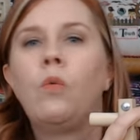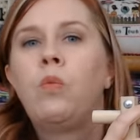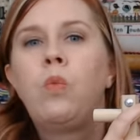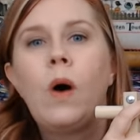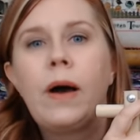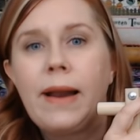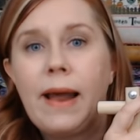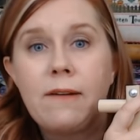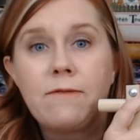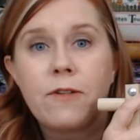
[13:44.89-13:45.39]

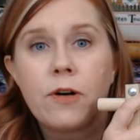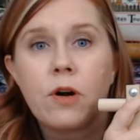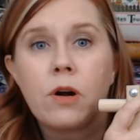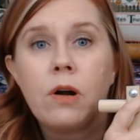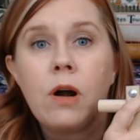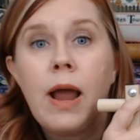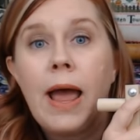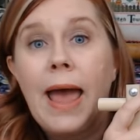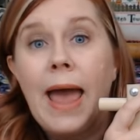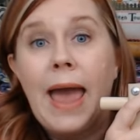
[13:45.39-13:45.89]

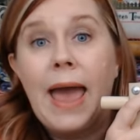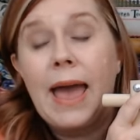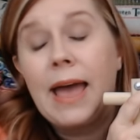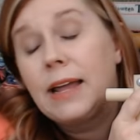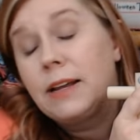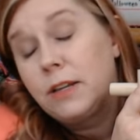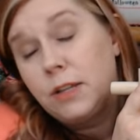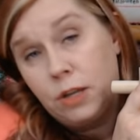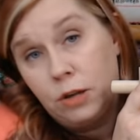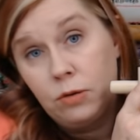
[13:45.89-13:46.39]
whatever,
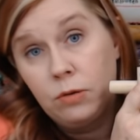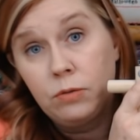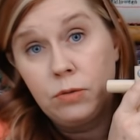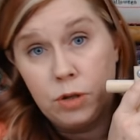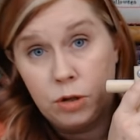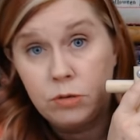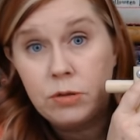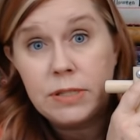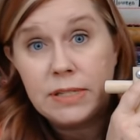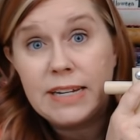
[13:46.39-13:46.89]
and you
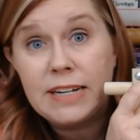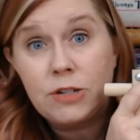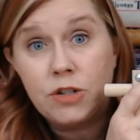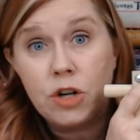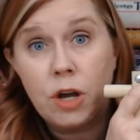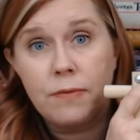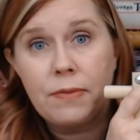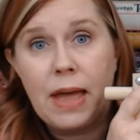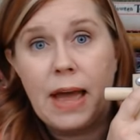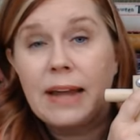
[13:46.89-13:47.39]
you stitch
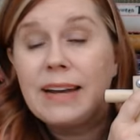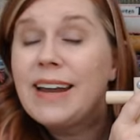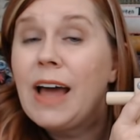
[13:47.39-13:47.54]
on that.